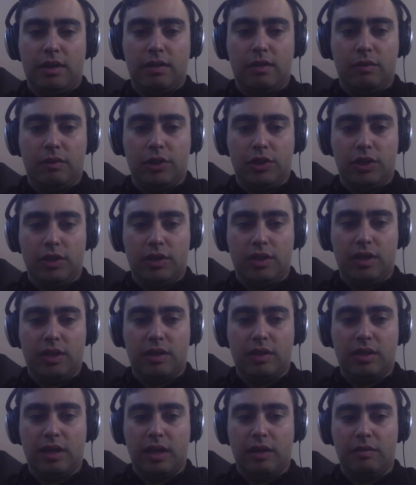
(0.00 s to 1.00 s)
which is in the
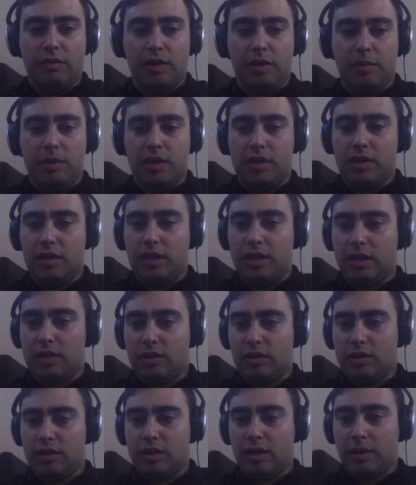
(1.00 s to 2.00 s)
same VPC as
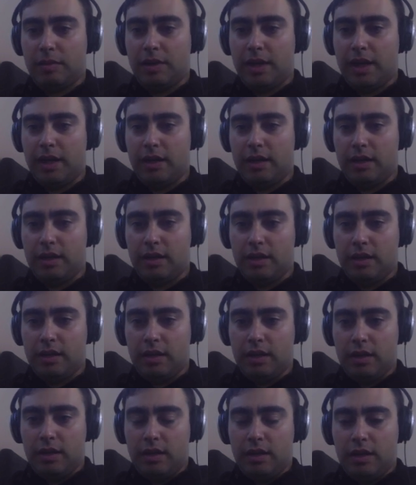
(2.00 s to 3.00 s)
our subnet.
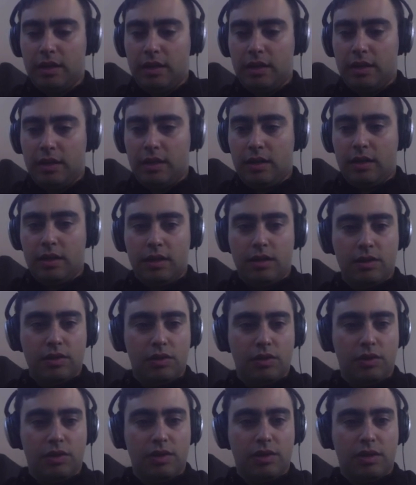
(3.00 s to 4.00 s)

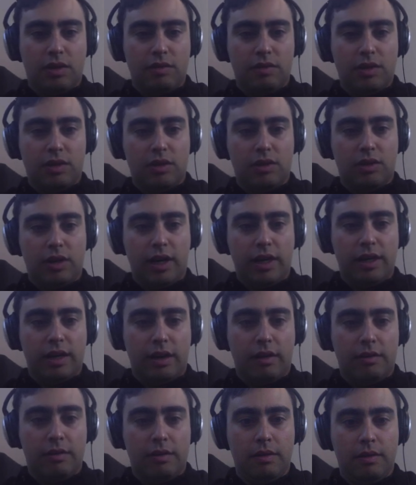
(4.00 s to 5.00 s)
So let's give this a try now.